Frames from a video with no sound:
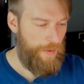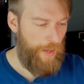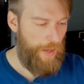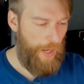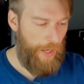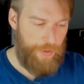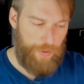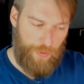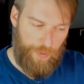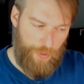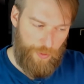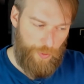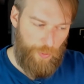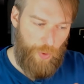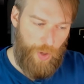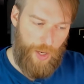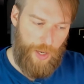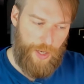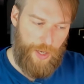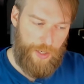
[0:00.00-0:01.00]
I don't know
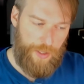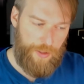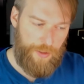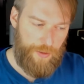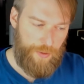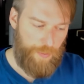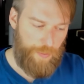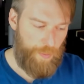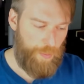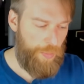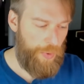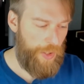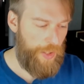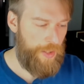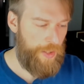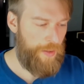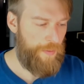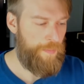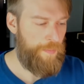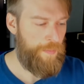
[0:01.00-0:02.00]
why, but,
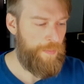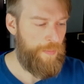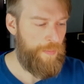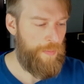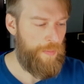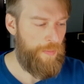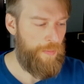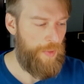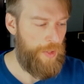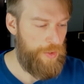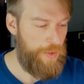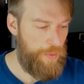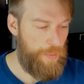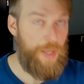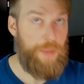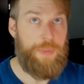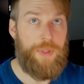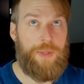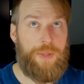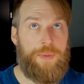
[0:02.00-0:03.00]
and you
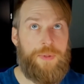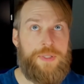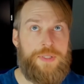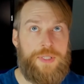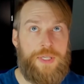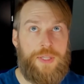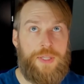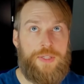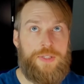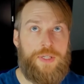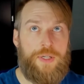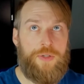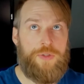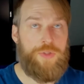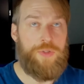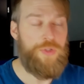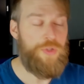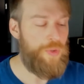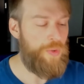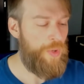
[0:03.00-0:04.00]
might be able to see this here
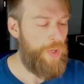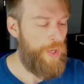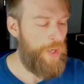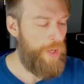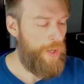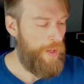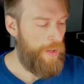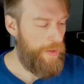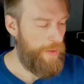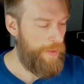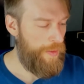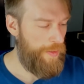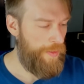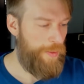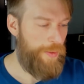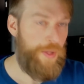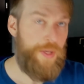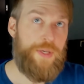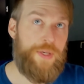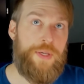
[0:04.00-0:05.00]
too,
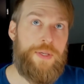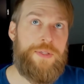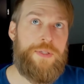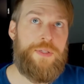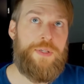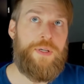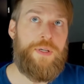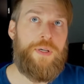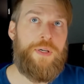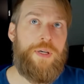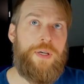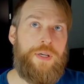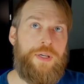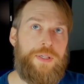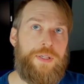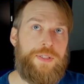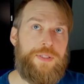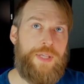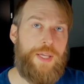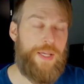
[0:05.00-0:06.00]
this
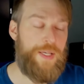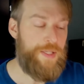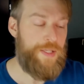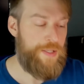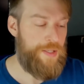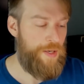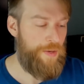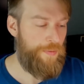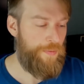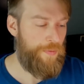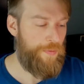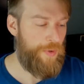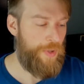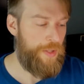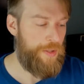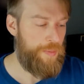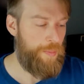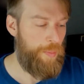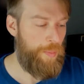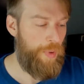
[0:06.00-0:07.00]
is a
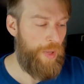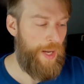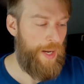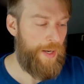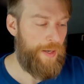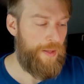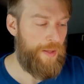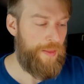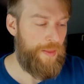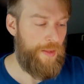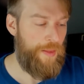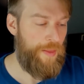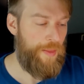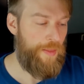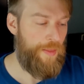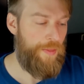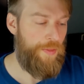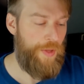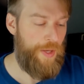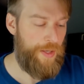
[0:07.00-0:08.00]
different black than
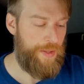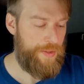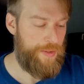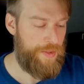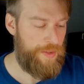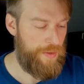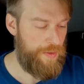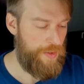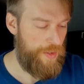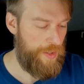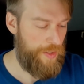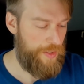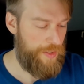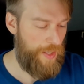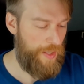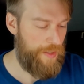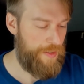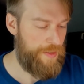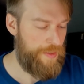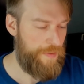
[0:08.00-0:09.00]
this. This
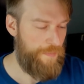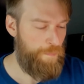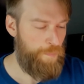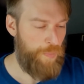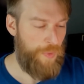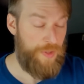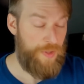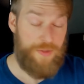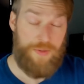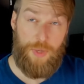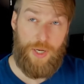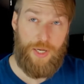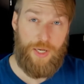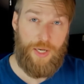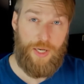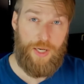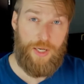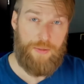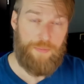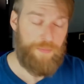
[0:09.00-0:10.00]
has, to my
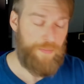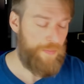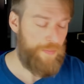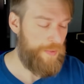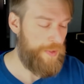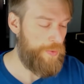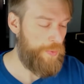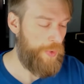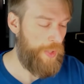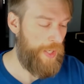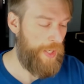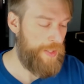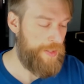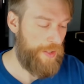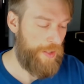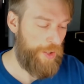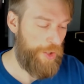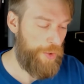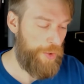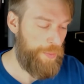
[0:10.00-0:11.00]
eye, this one has a
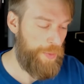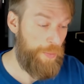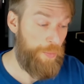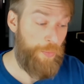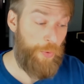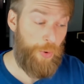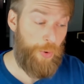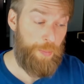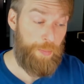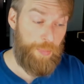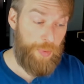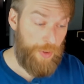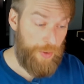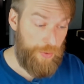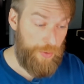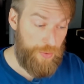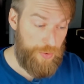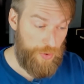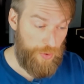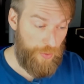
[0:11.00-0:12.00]
little bit more
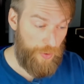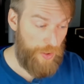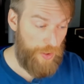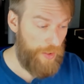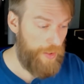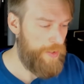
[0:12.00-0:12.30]
blue to it.